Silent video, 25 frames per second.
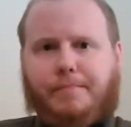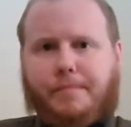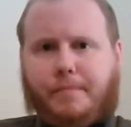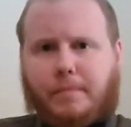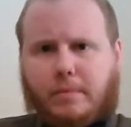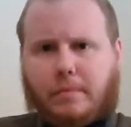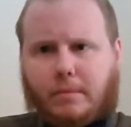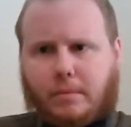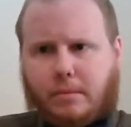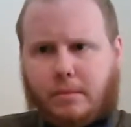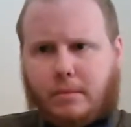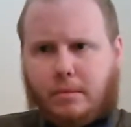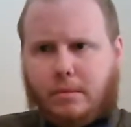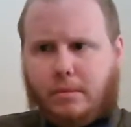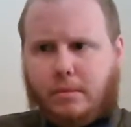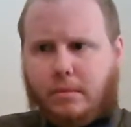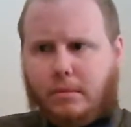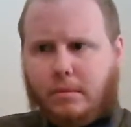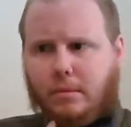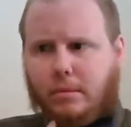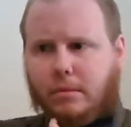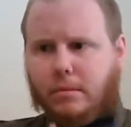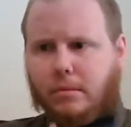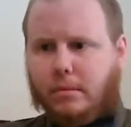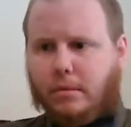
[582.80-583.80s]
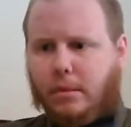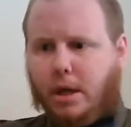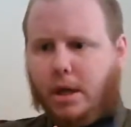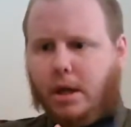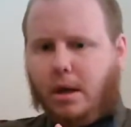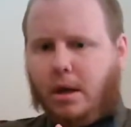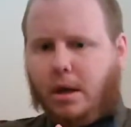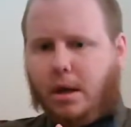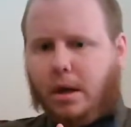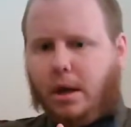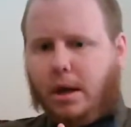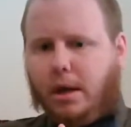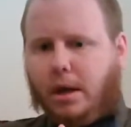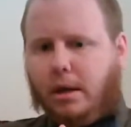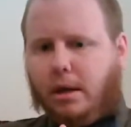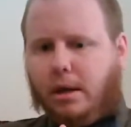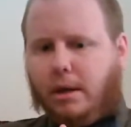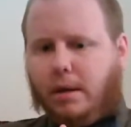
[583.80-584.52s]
No one is speaking in this clip.